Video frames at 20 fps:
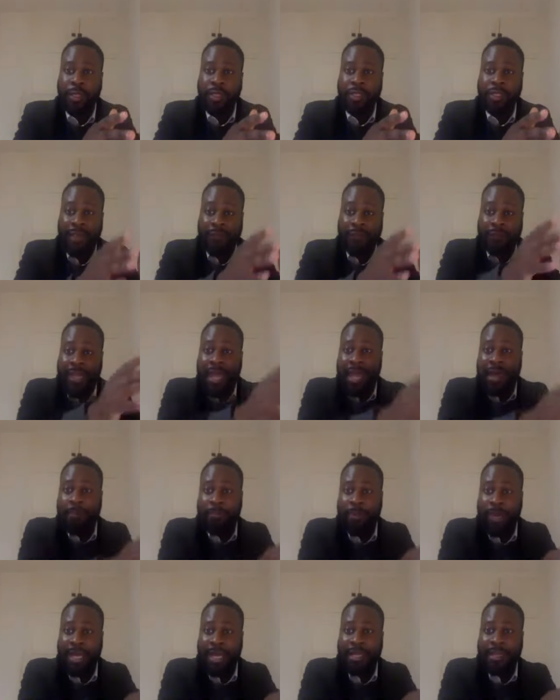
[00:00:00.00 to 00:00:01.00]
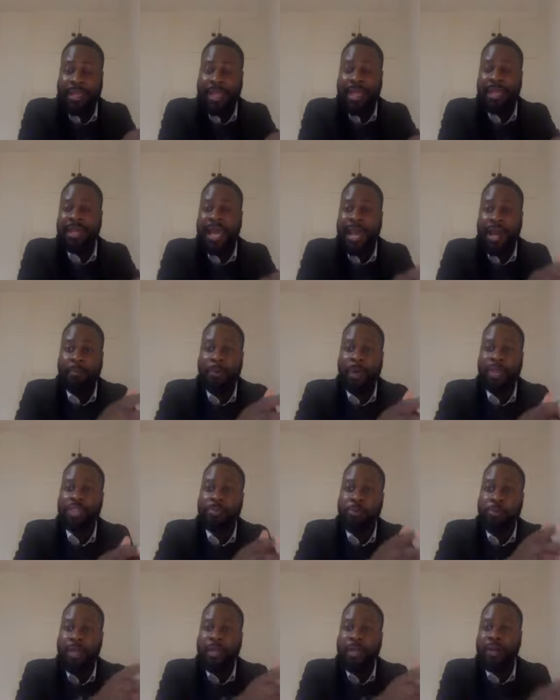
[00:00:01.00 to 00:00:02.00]
So if that applied then, how
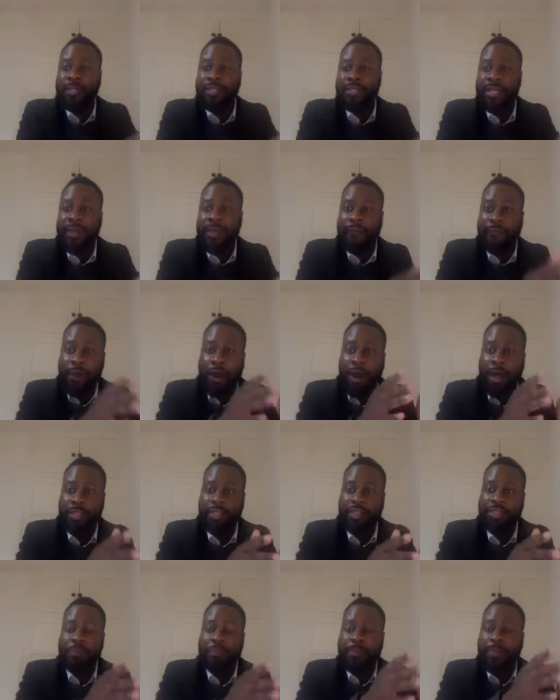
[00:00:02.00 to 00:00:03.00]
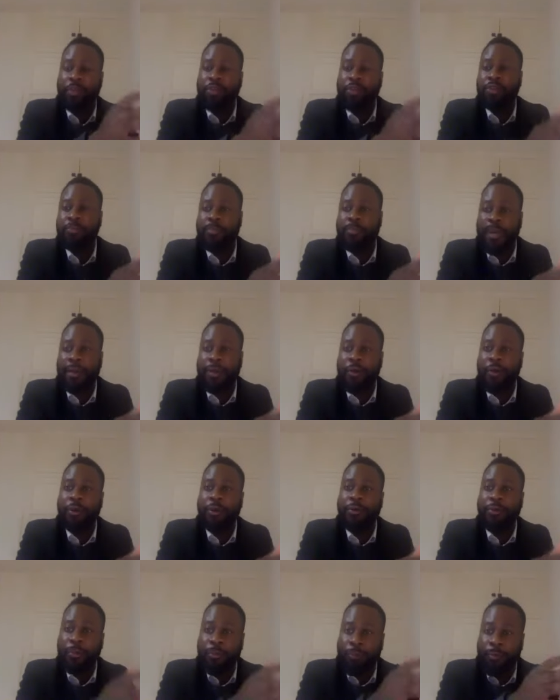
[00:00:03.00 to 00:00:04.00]
much more in our time? For us to be used by
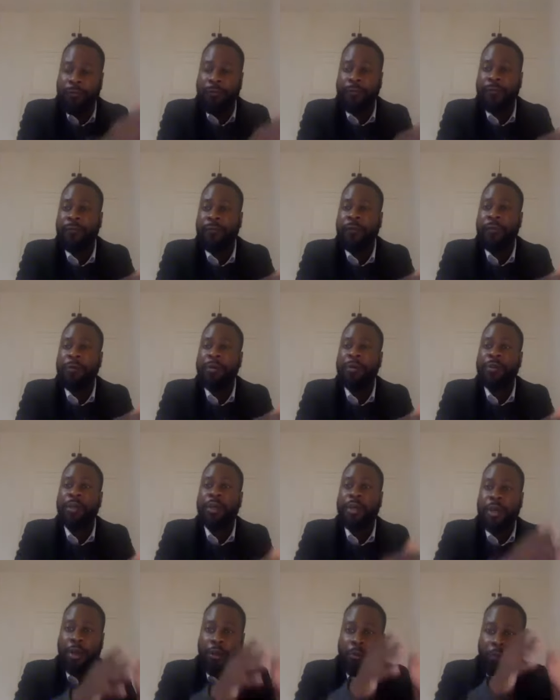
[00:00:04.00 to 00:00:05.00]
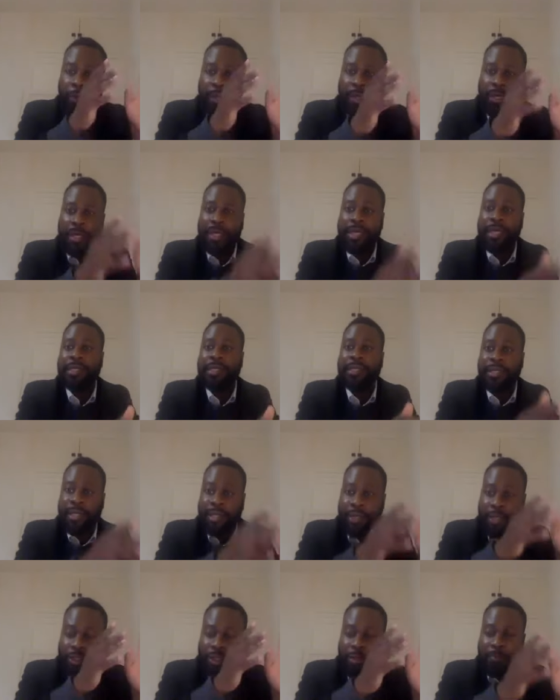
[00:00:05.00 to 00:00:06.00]
God moving forward, we need
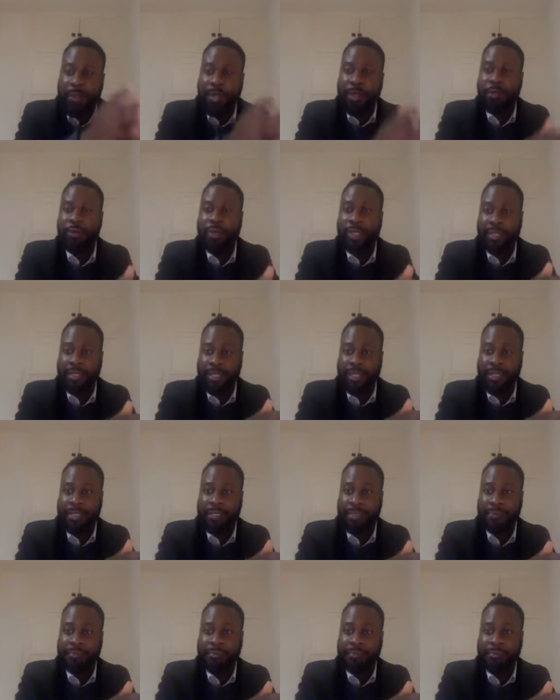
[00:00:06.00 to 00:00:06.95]
to be anointed.